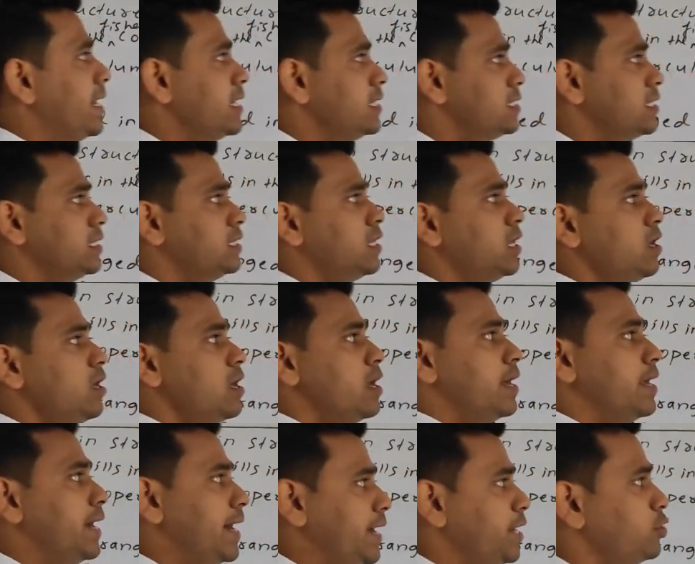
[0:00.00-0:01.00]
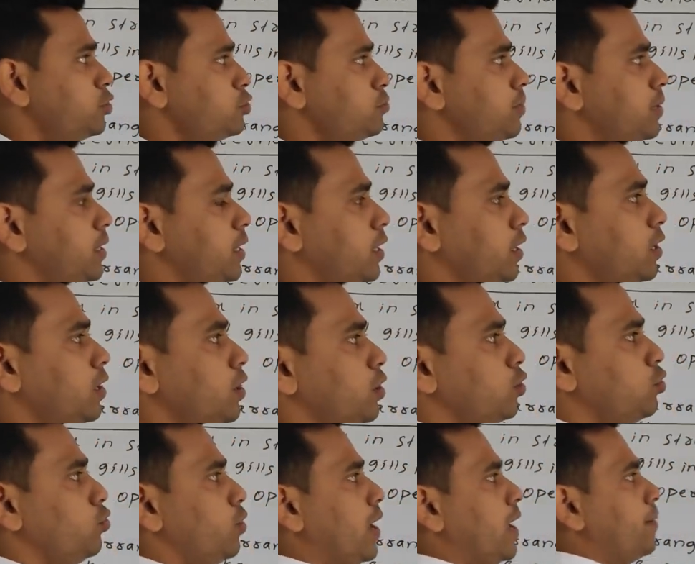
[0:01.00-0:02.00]
in the reduced manner to
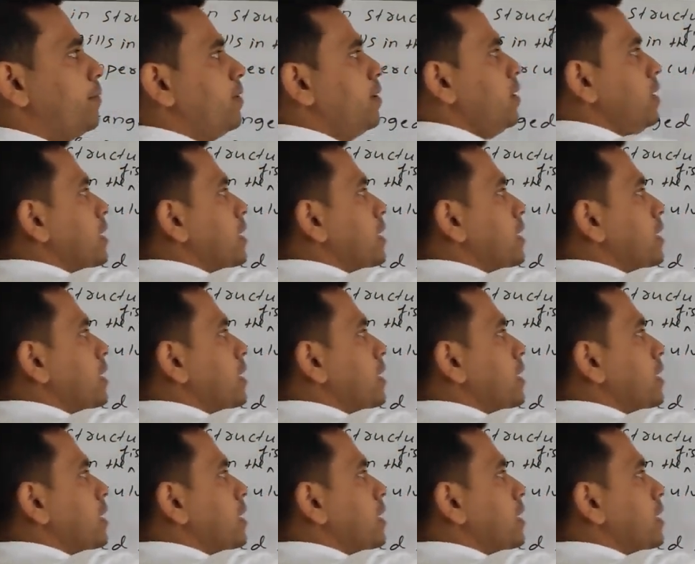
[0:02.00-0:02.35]
have a